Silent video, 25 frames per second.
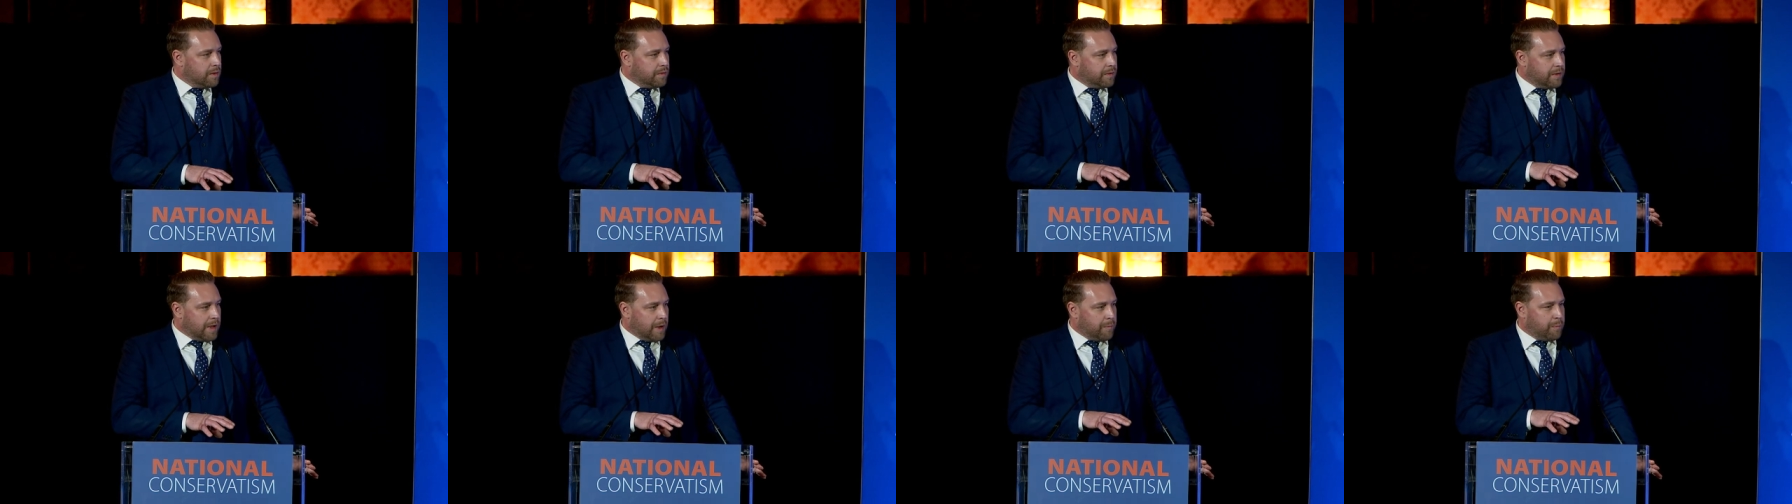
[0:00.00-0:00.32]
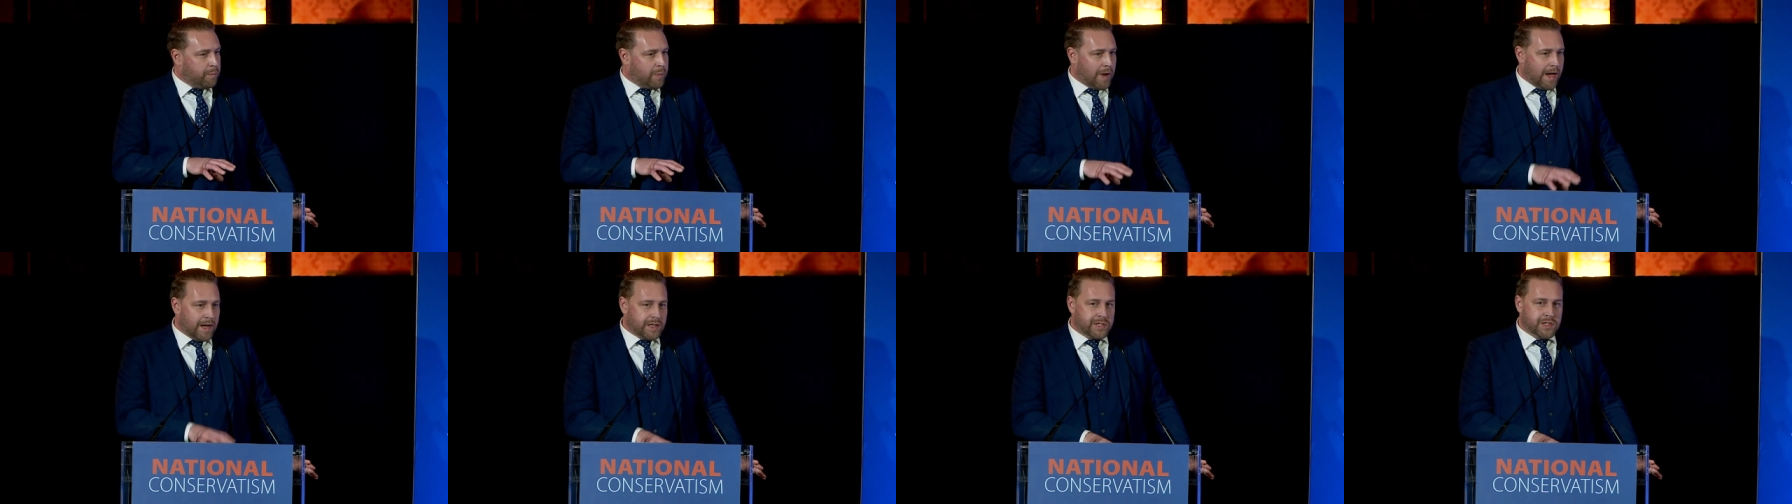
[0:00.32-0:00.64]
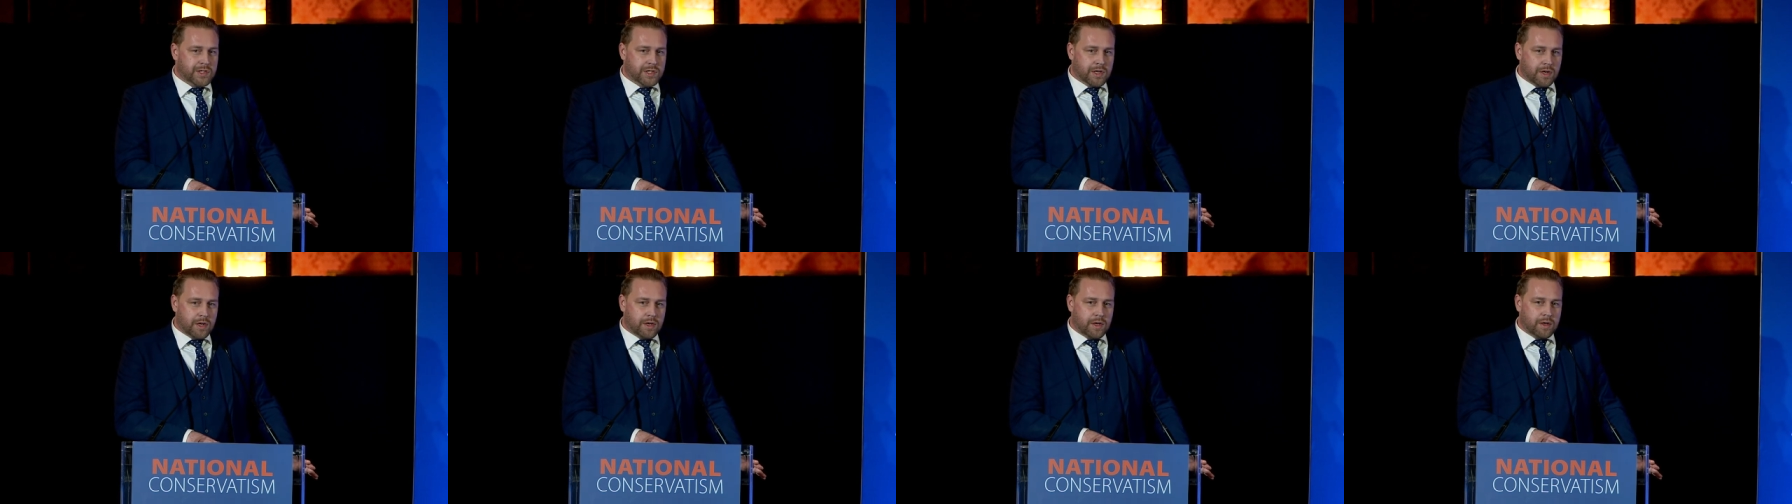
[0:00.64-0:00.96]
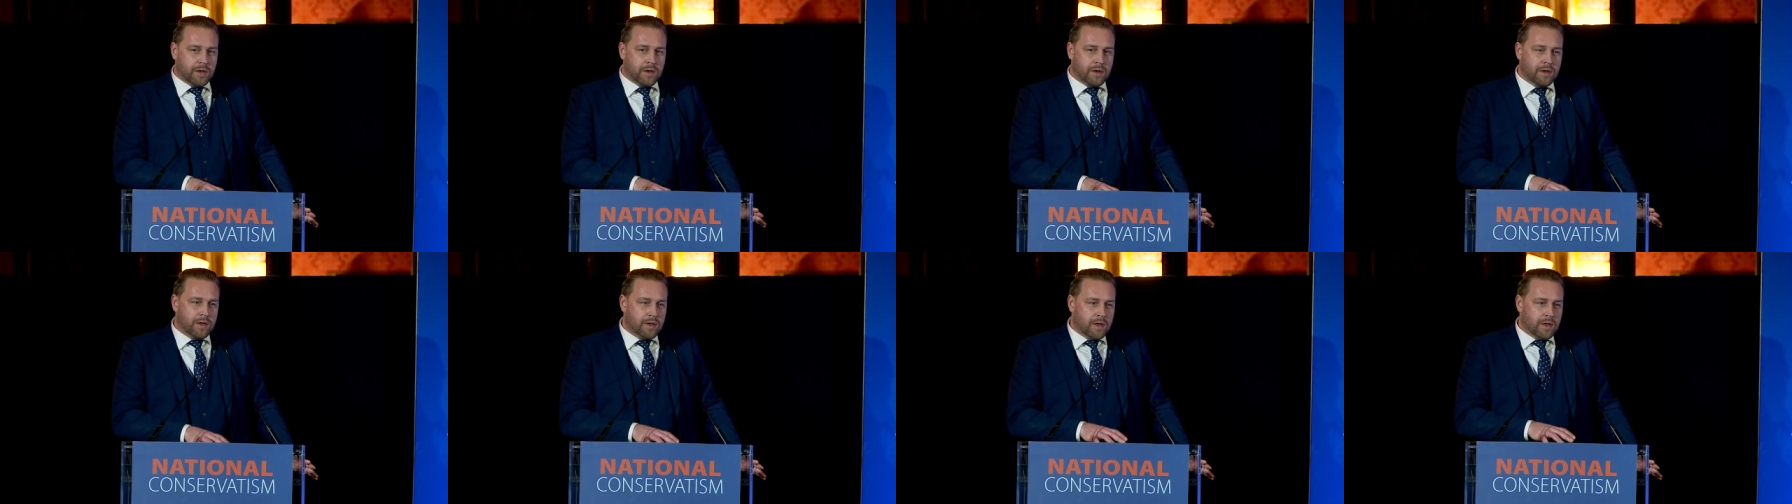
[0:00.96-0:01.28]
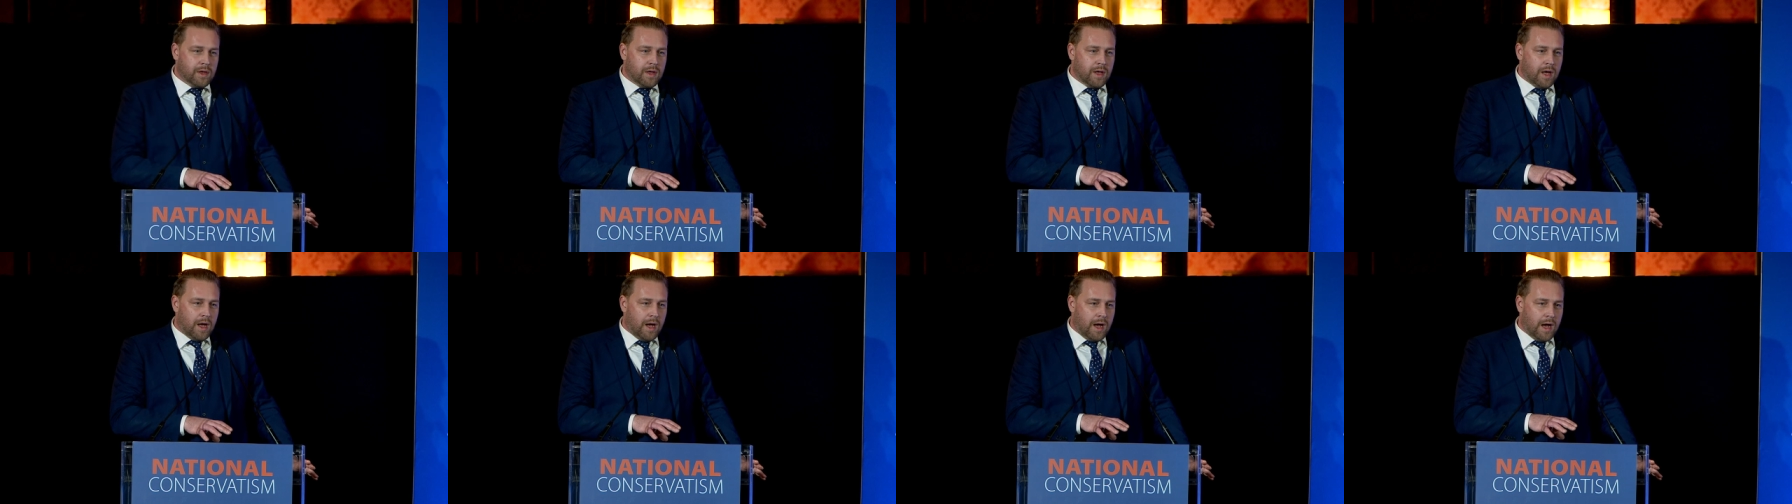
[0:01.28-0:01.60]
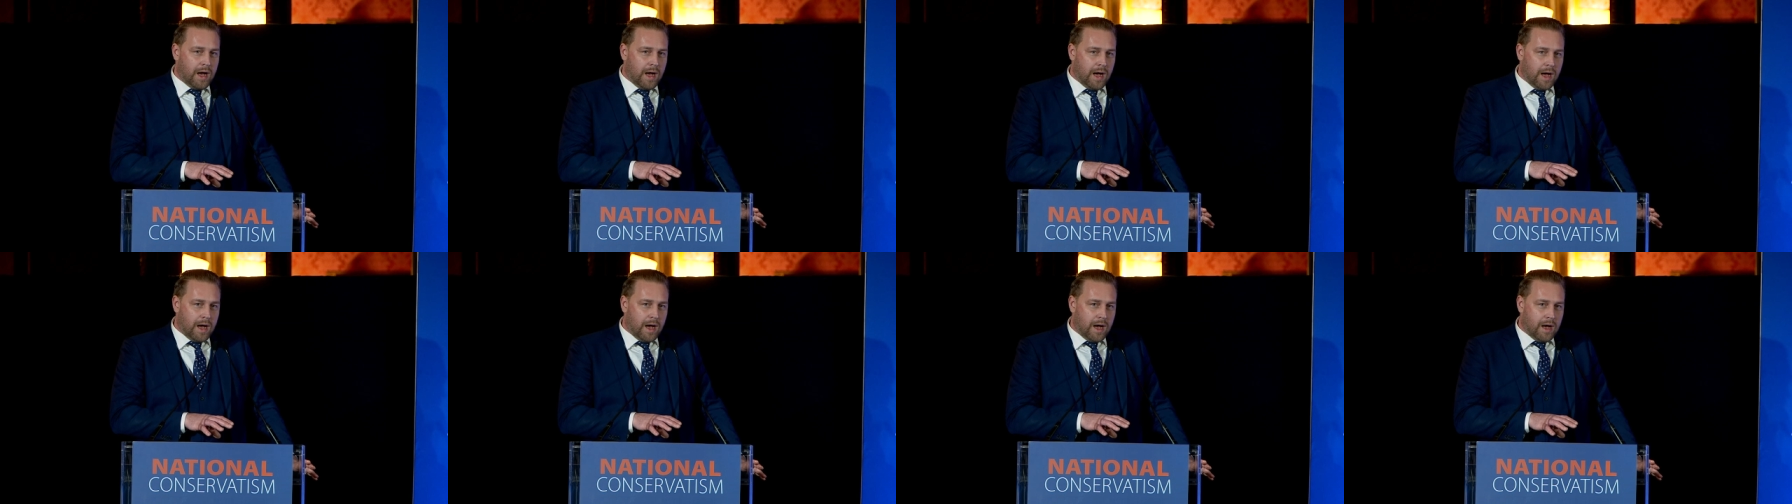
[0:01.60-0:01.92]
the passion
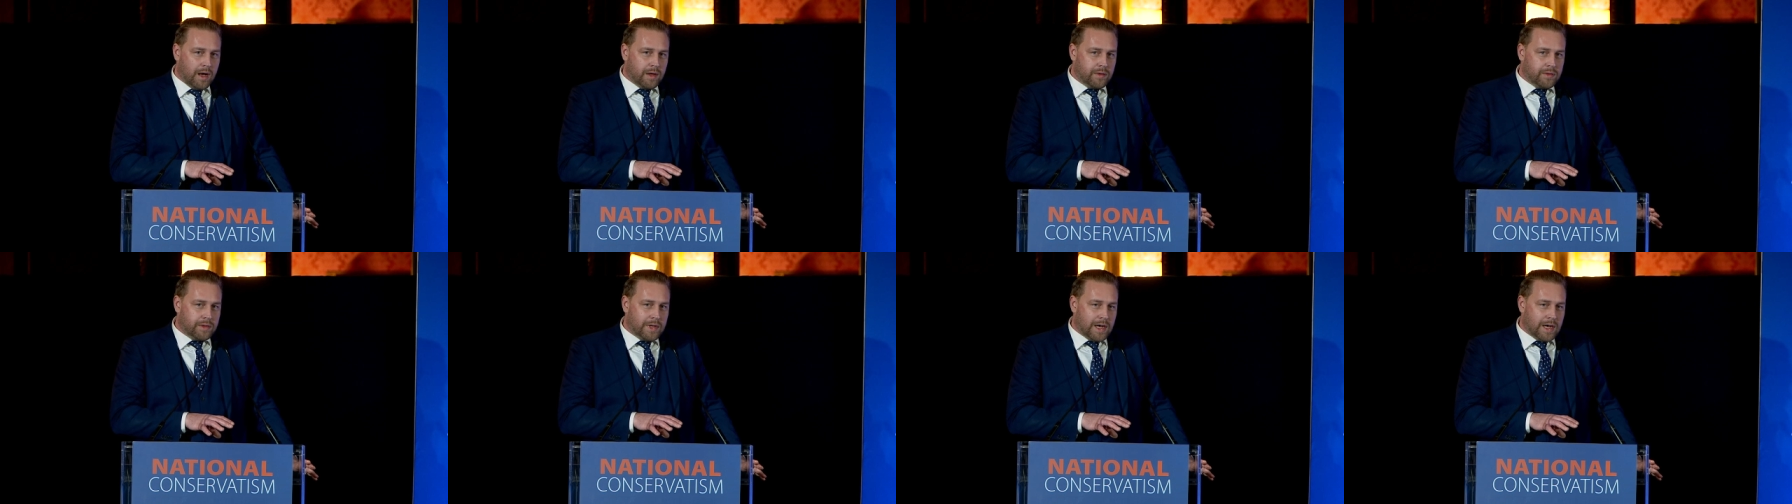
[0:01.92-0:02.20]
uh,